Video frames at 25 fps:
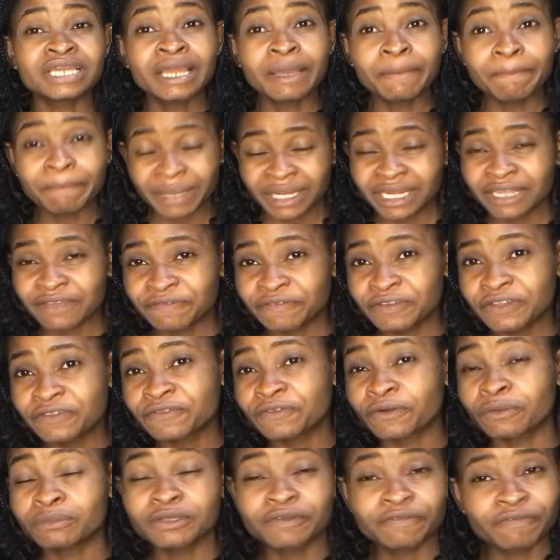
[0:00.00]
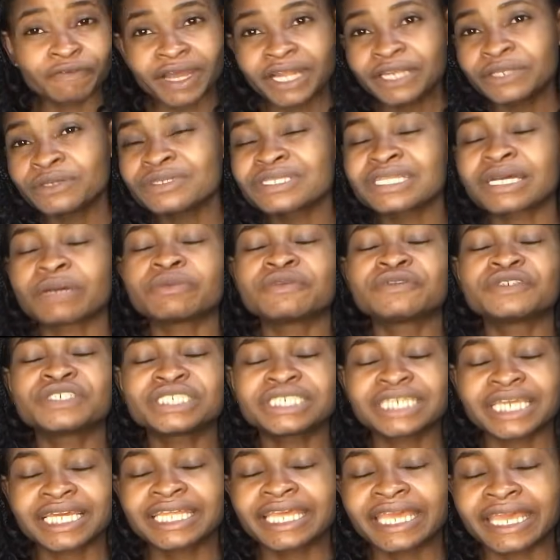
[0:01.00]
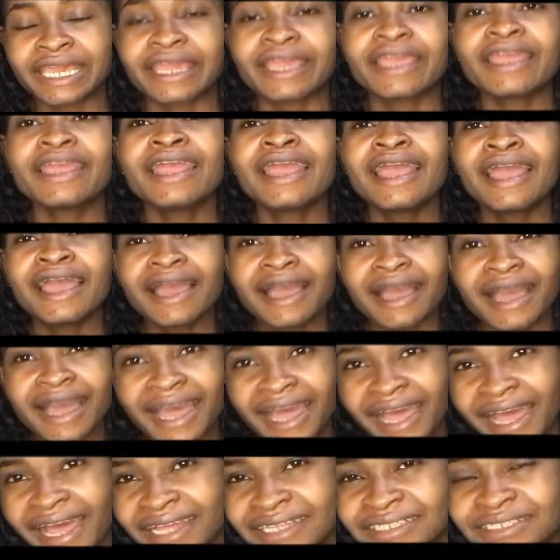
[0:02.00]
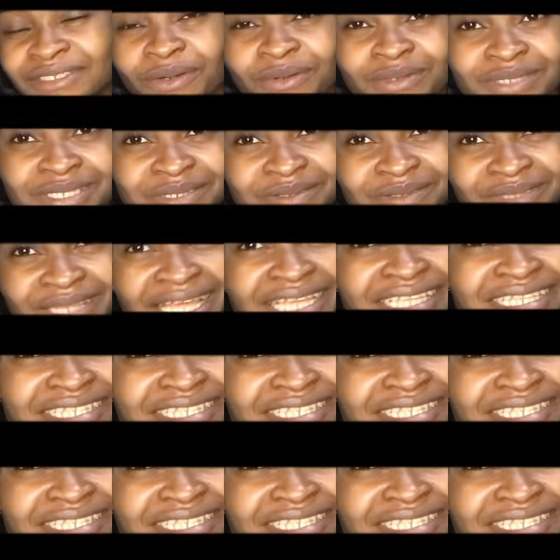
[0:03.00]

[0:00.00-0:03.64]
benefit from the values that we've shared here. And until next